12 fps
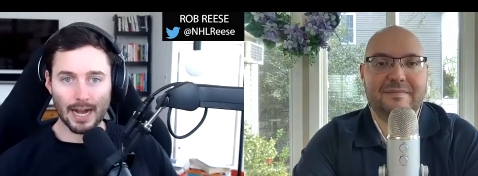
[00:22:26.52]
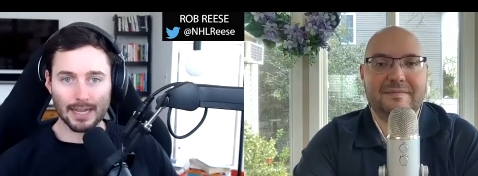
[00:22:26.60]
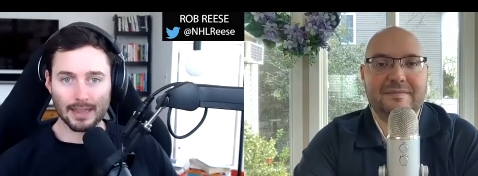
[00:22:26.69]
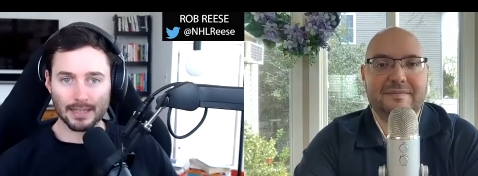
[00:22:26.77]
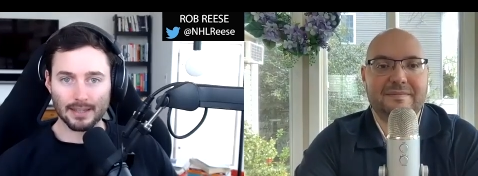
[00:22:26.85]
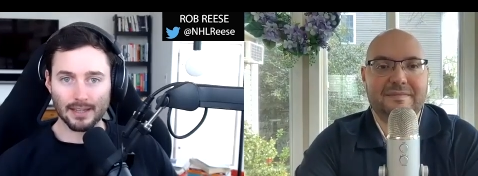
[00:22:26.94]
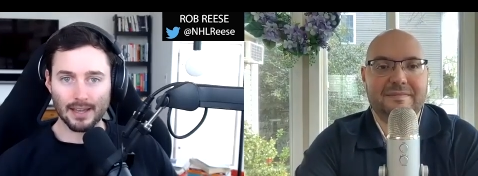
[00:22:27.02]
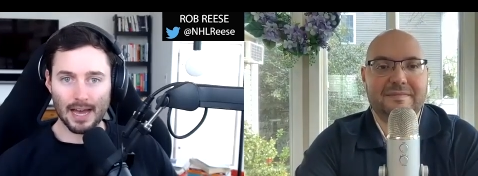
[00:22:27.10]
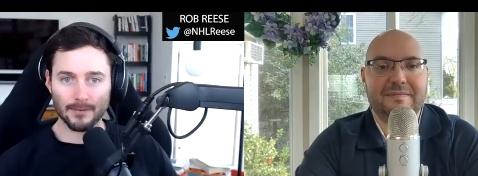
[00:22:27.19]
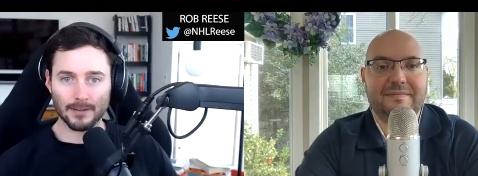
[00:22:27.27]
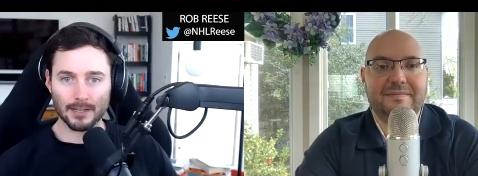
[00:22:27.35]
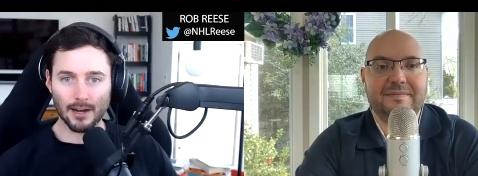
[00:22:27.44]
Speaker 1: I think they
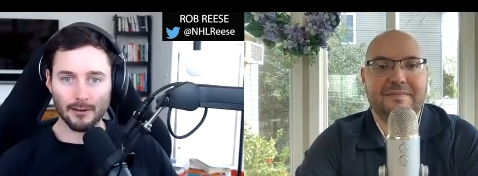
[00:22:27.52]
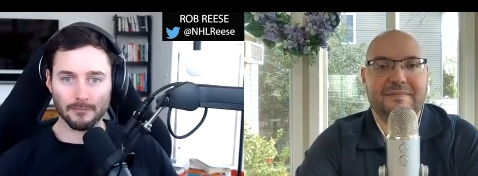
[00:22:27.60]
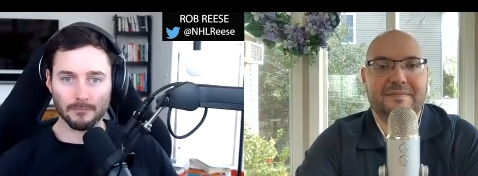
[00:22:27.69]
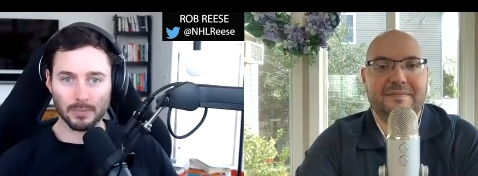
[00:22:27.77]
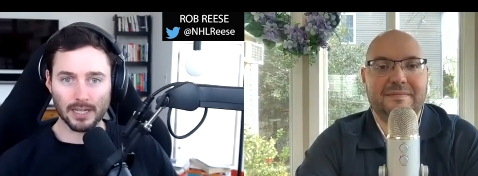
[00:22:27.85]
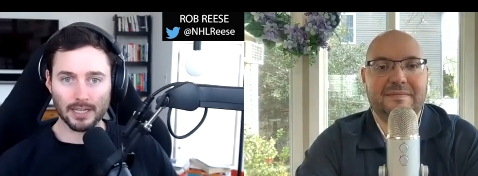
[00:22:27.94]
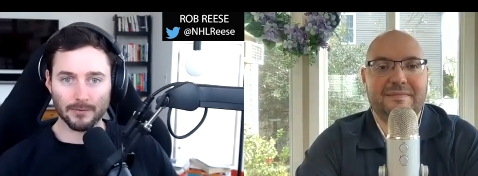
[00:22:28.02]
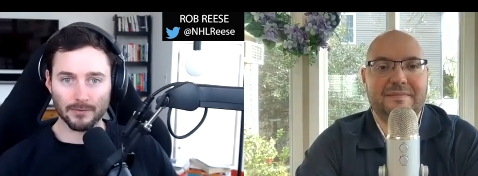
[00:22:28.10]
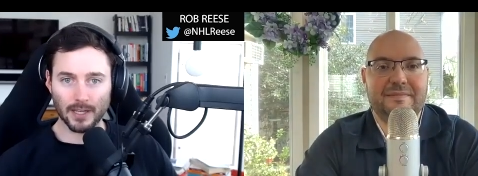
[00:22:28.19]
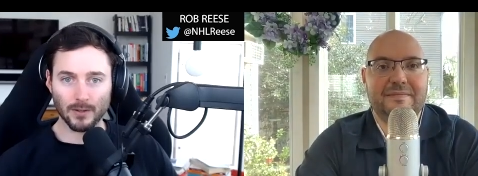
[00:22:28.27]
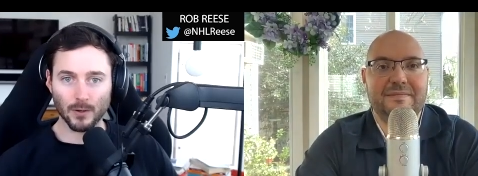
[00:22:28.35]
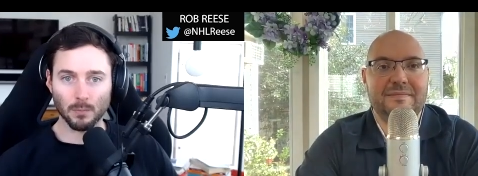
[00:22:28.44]
have enough, Pete. If
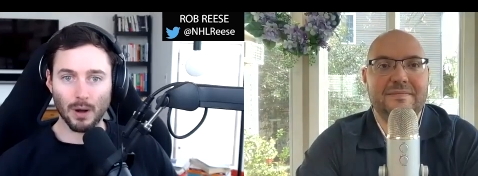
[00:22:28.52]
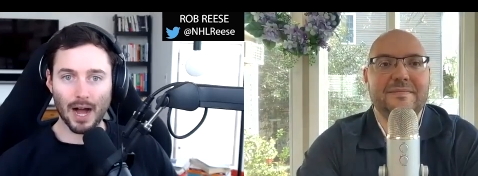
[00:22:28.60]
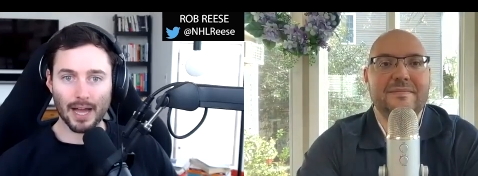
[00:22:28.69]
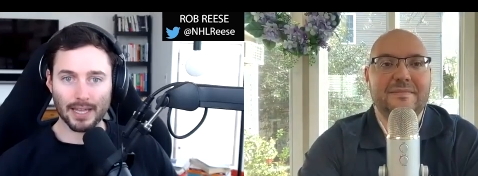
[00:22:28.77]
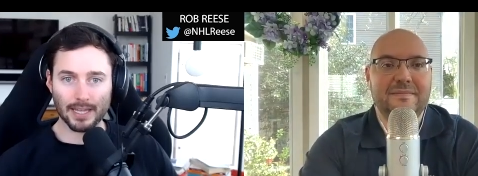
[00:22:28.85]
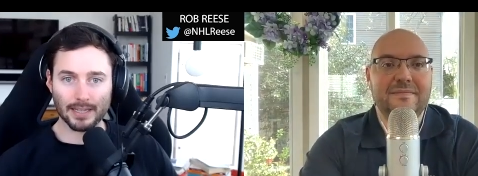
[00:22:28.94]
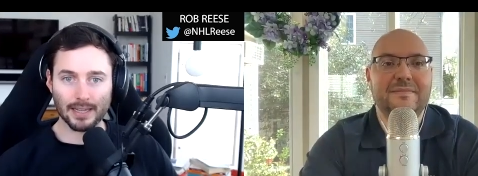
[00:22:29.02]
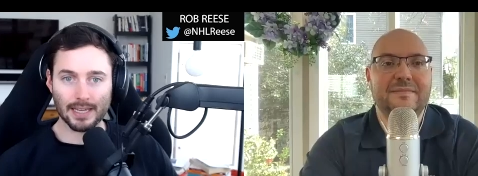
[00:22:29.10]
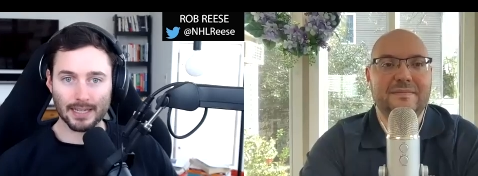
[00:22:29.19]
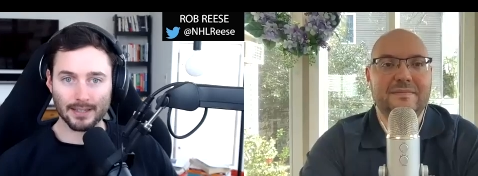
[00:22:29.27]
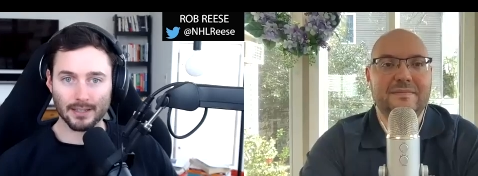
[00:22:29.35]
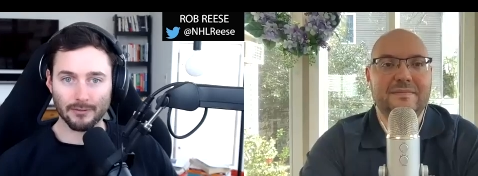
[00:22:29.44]
they do buy in,
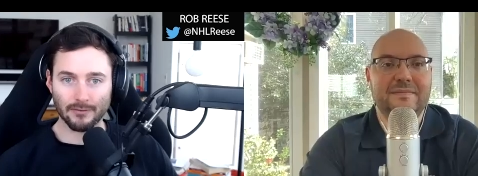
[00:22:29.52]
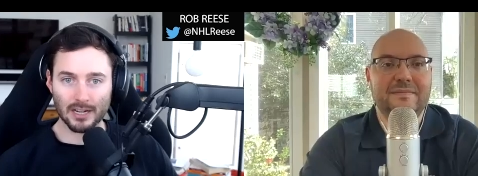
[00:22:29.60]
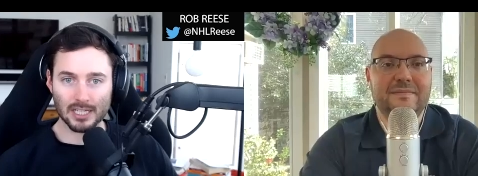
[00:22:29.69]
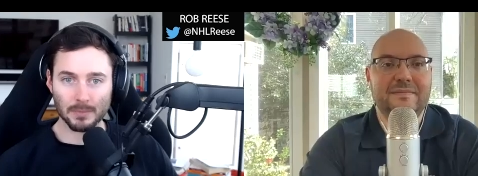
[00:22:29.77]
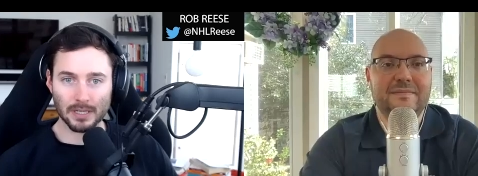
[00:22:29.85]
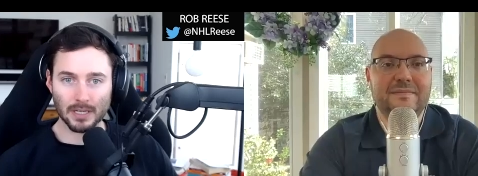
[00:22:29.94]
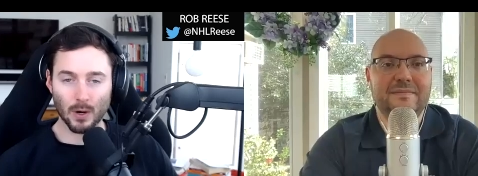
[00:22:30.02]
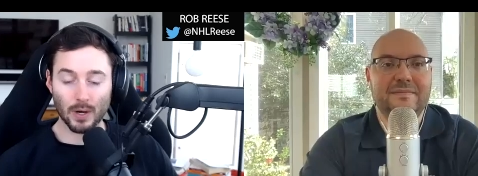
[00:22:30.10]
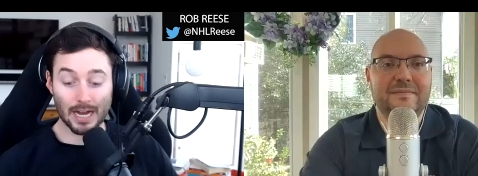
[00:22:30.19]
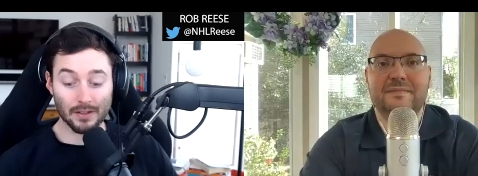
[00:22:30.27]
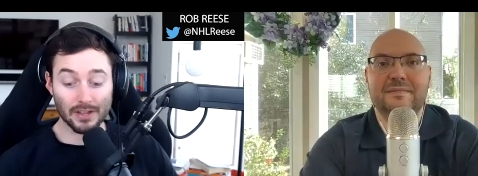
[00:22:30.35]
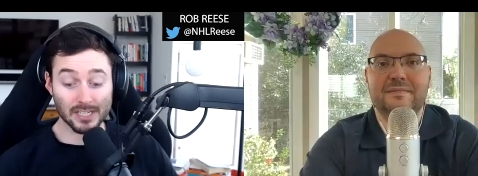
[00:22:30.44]
they get the defensemen
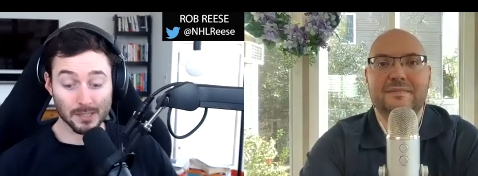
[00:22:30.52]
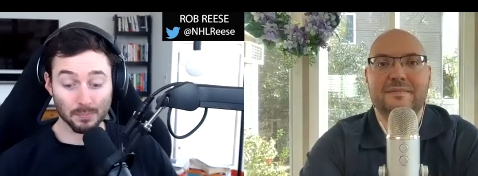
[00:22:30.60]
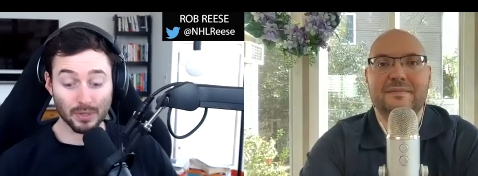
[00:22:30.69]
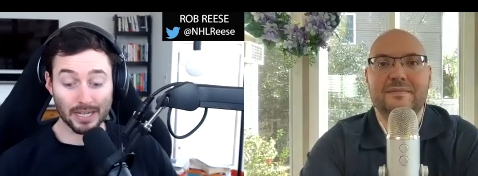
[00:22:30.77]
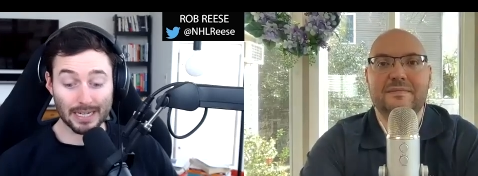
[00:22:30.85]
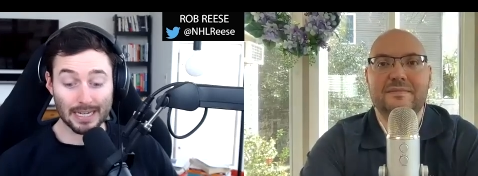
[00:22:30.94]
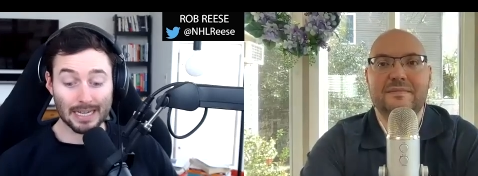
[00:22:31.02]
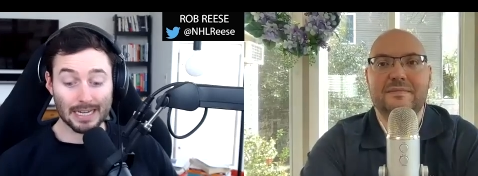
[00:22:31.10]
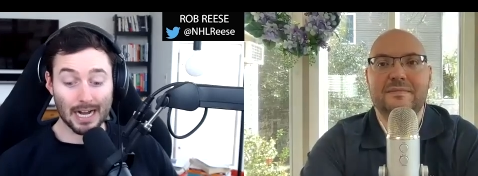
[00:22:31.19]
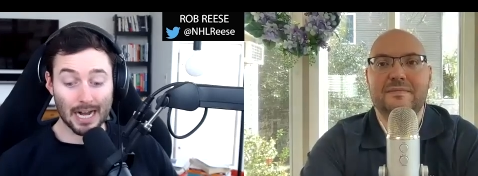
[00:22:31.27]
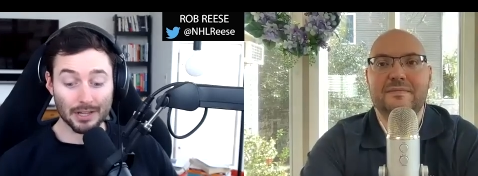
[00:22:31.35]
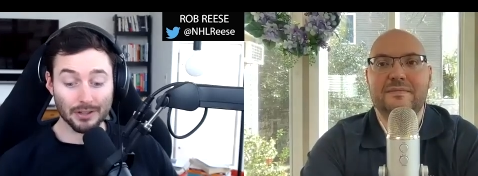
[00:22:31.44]
going. Now they split,
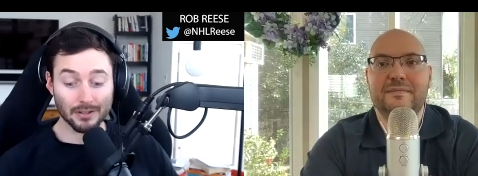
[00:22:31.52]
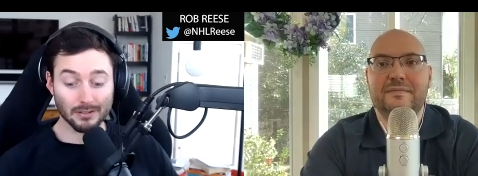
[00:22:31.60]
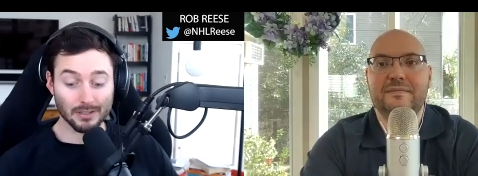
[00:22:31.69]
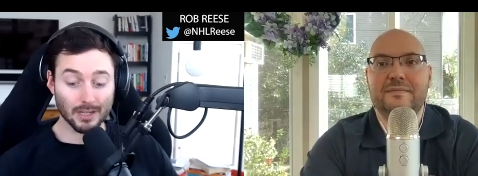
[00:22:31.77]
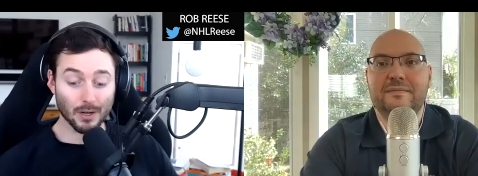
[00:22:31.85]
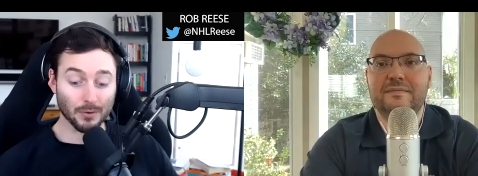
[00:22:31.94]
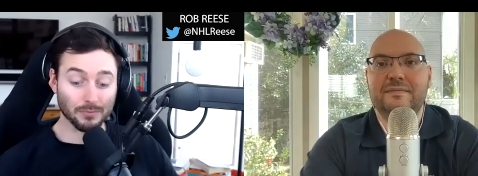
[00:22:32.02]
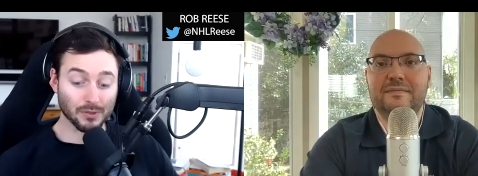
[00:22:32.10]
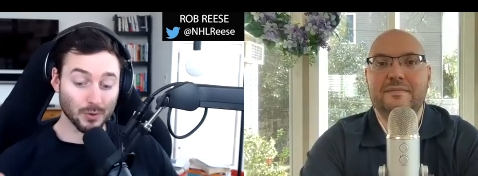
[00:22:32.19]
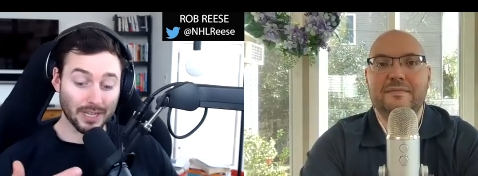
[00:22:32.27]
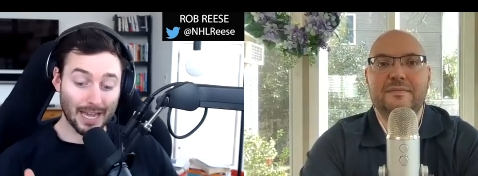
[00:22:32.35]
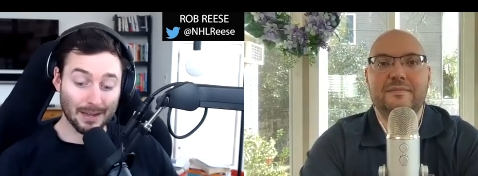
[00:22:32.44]
uh, you know,
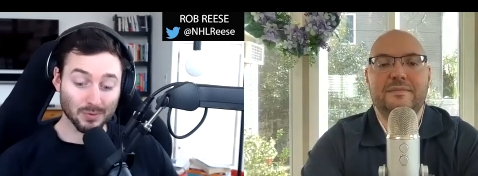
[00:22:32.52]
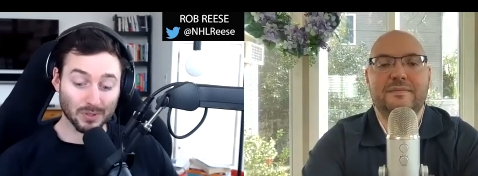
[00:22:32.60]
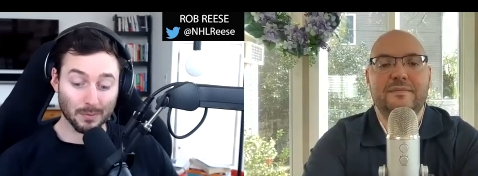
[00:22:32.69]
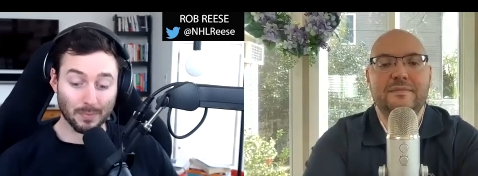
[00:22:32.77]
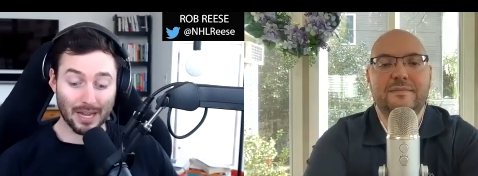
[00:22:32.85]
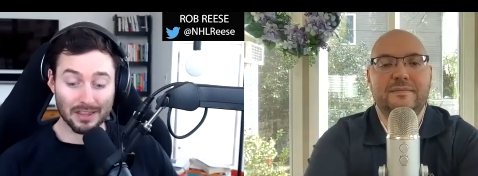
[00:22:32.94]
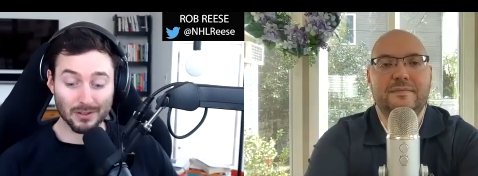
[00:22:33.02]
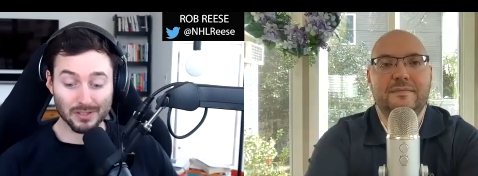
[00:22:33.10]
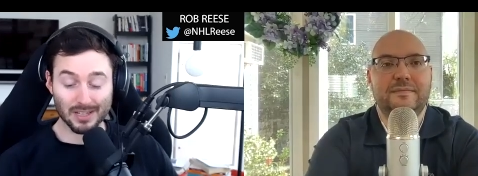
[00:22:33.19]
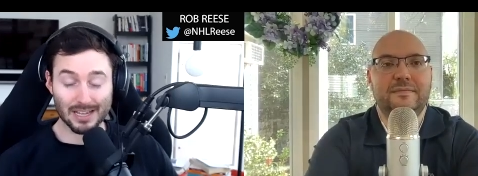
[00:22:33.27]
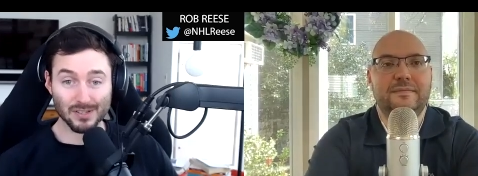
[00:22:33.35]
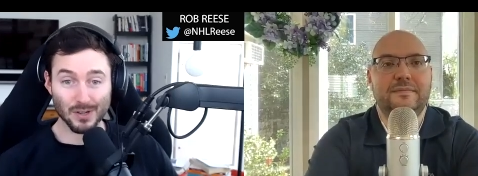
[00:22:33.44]
two games with the
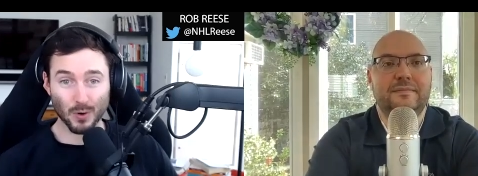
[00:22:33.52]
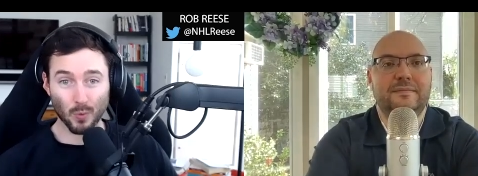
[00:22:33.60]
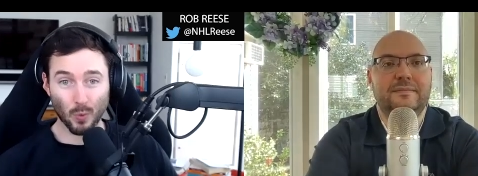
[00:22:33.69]
Panthers. They took